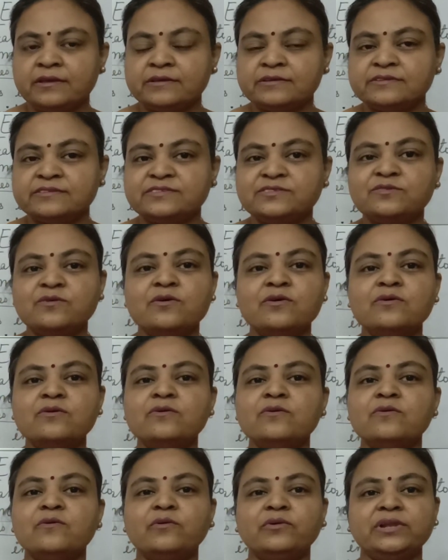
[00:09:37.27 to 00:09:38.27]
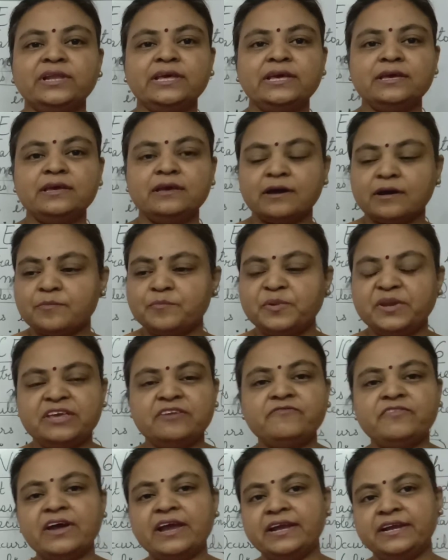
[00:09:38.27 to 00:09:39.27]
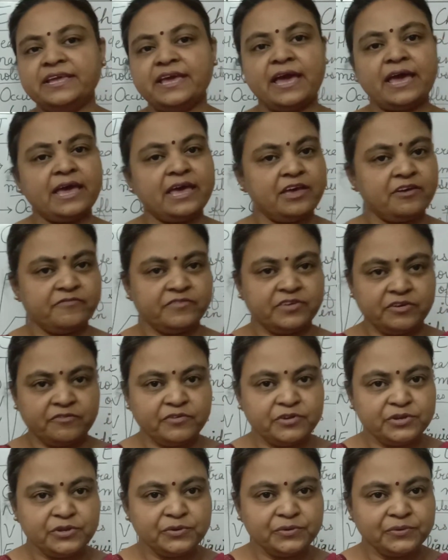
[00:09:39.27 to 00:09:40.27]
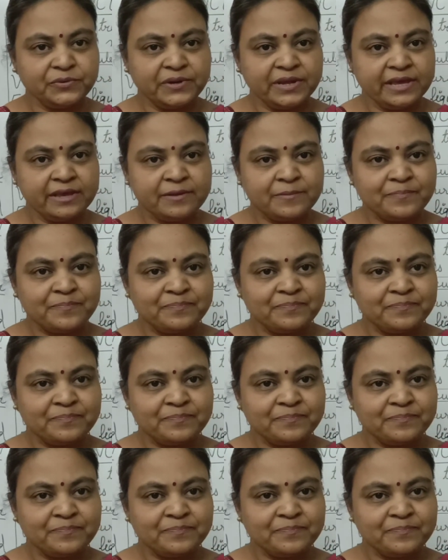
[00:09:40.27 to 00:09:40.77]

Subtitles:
So only a brief idea I have given you today.